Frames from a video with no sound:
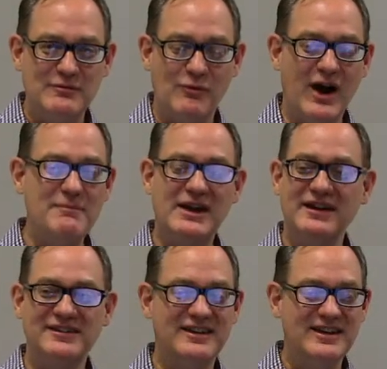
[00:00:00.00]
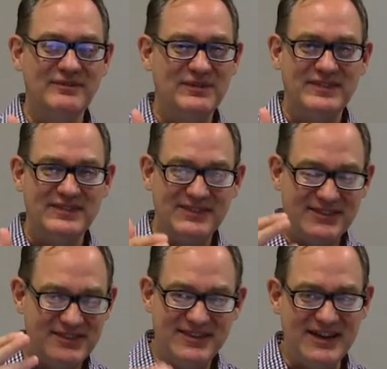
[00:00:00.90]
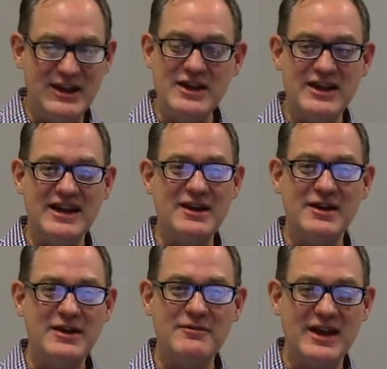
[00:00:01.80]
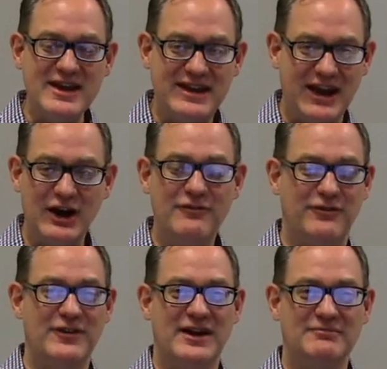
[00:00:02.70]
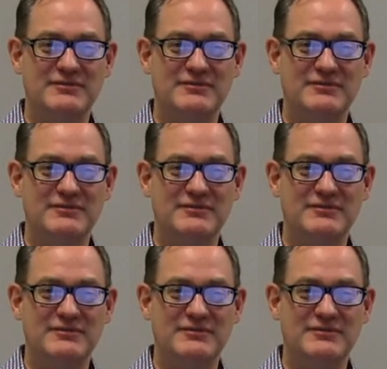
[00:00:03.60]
Why? Because he cared for them.